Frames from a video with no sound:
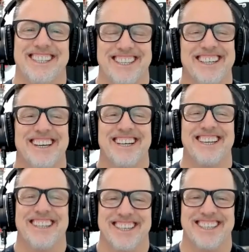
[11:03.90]

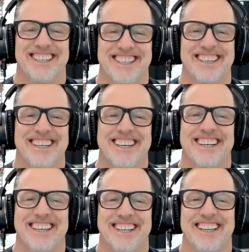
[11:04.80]

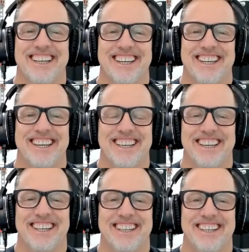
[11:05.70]

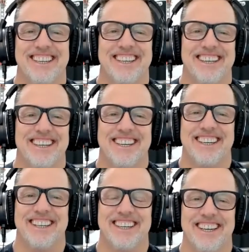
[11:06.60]

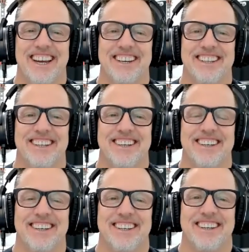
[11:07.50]

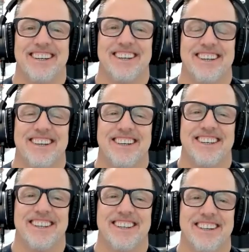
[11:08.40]

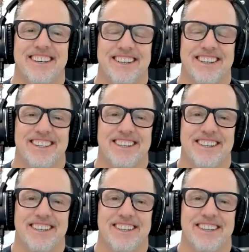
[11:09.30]

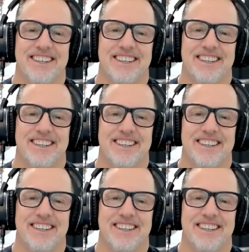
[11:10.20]
The person shown says nothing.